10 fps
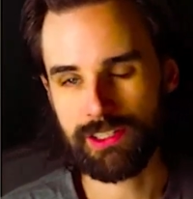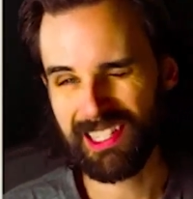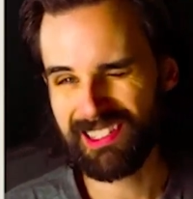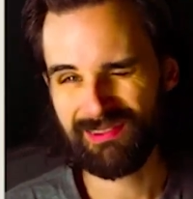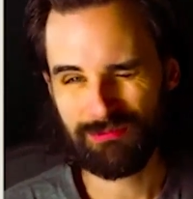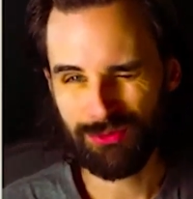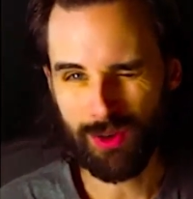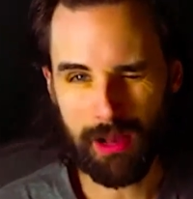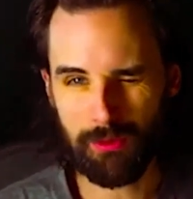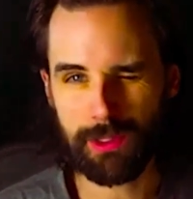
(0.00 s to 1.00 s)
because that's
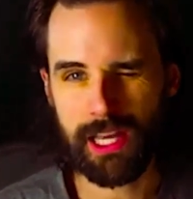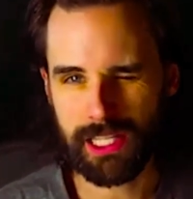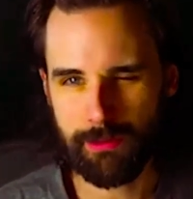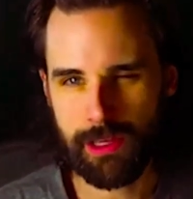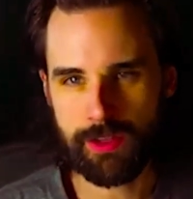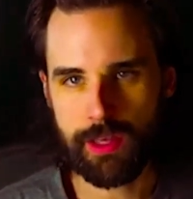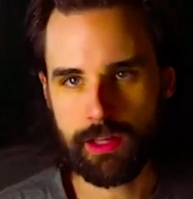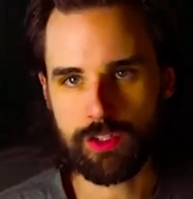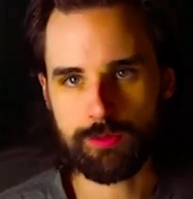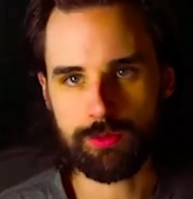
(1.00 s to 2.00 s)
probably not going to make you
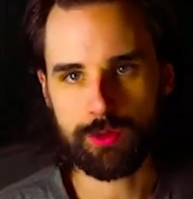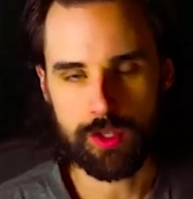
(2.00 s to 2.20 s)
eligible.